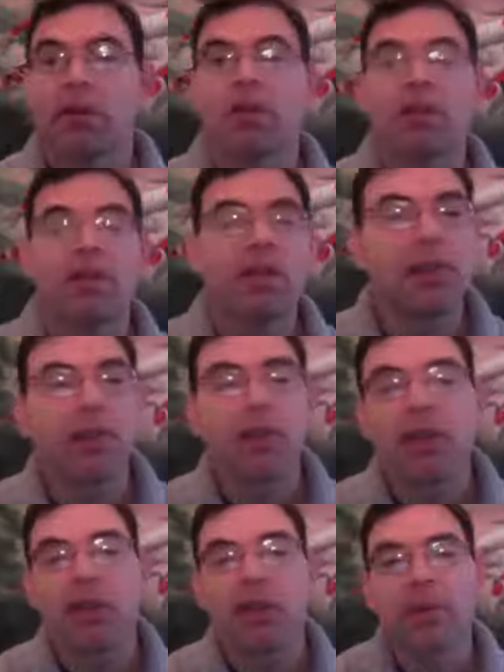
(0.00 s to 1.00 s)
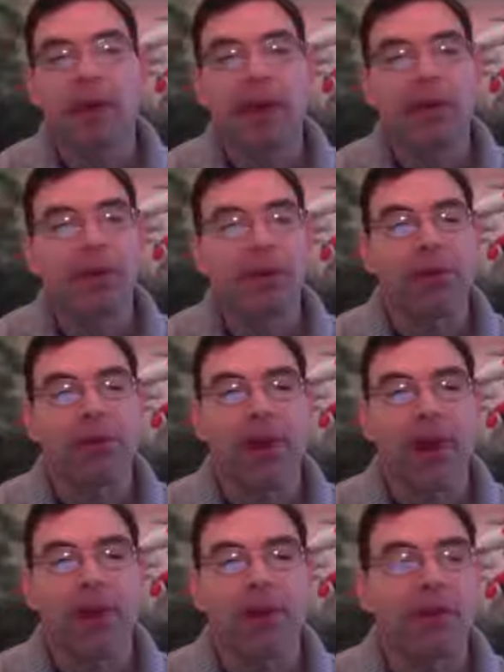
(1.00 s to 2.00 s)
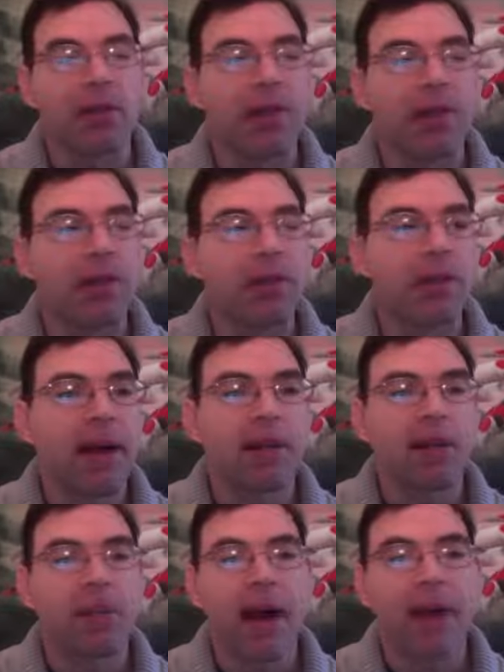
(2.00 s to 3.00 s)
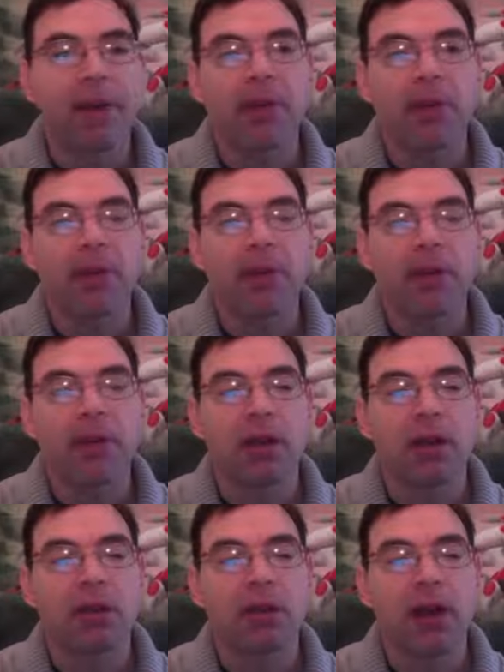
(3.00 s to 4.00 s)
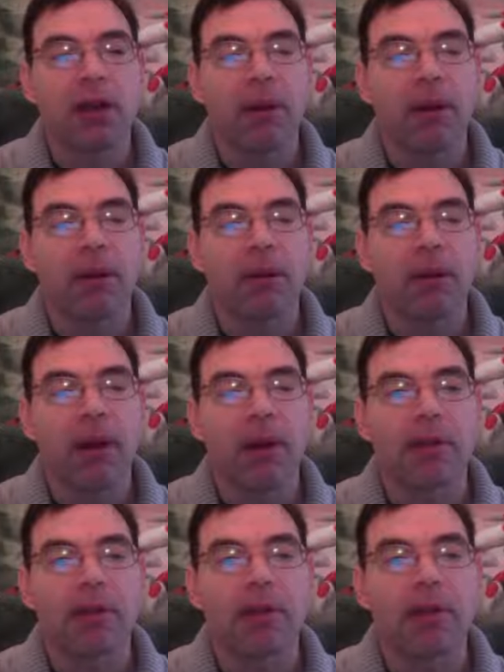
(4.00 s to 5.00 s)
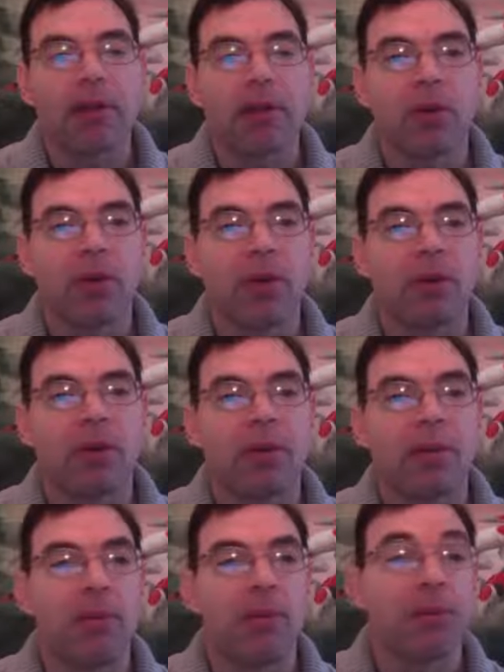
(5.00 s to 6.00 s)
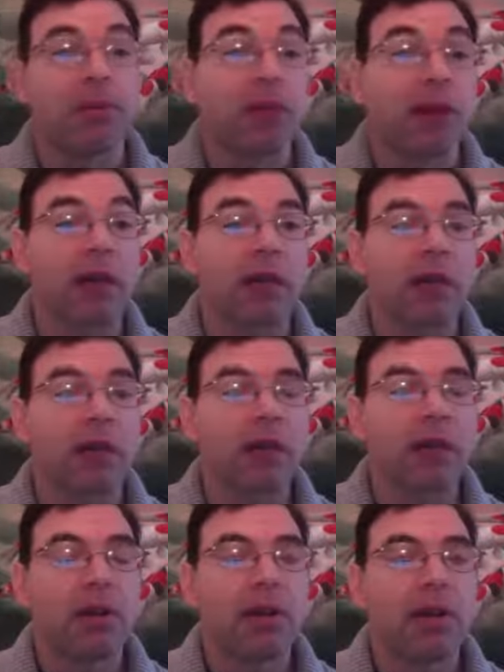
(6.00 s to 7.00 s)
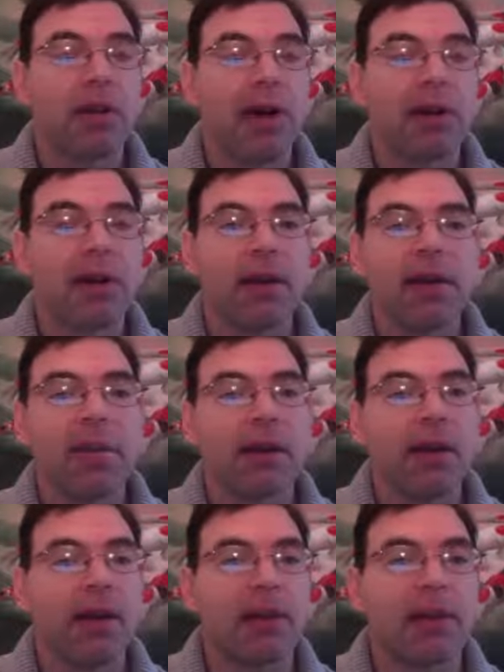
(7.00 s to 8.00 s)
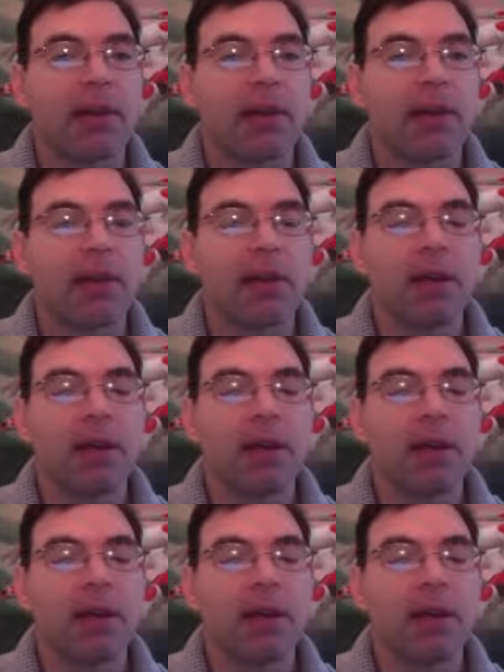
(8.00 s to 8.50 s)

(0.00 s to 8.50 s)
Steve, it always comes back to 3 factors. It comes back to pathogens, environmental toxins, or it comes to emotional stress, okay? PTSD.